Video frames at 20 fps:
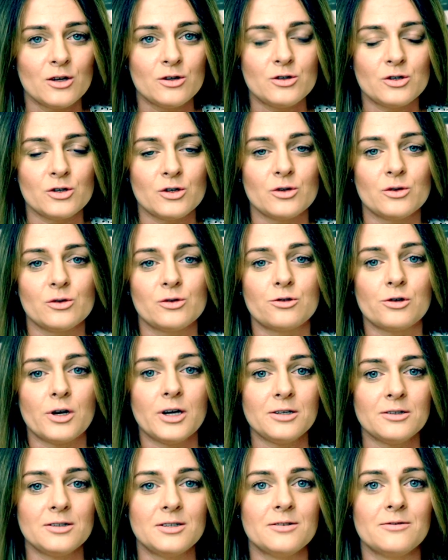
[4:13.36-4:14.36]
to
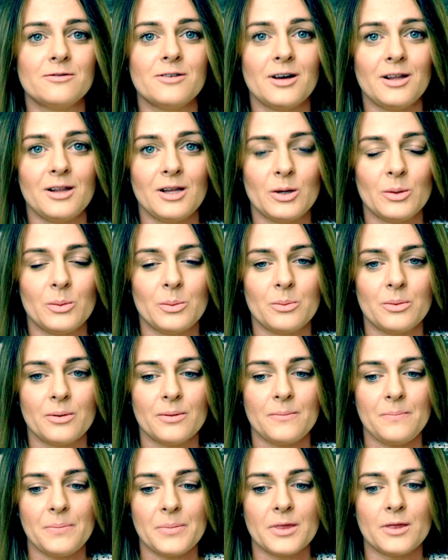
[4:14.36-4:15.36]
try to develop
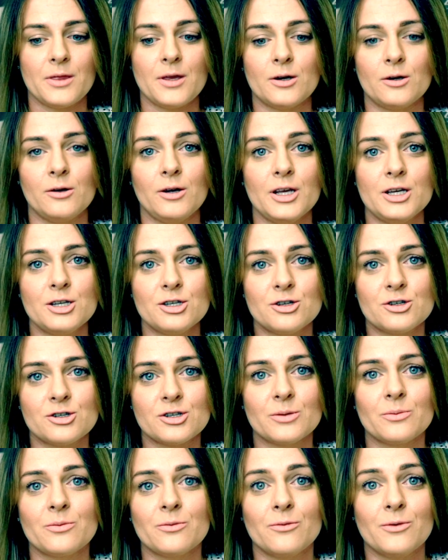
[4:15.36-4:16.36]
the
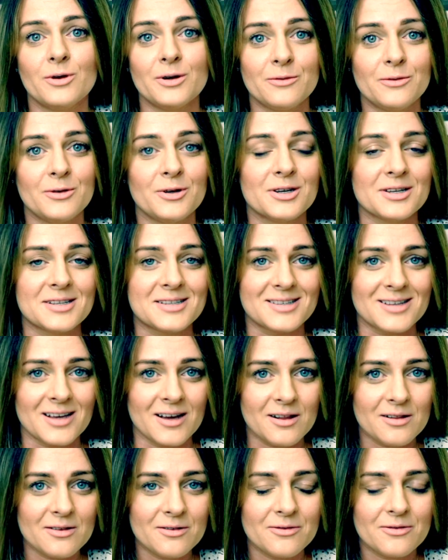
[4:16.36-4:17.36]
relationship with
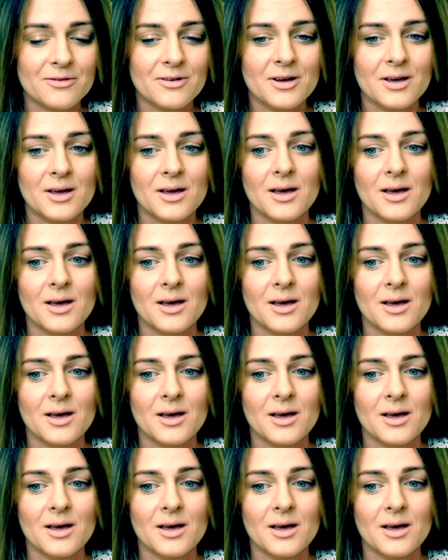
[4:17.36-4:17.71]
yourself,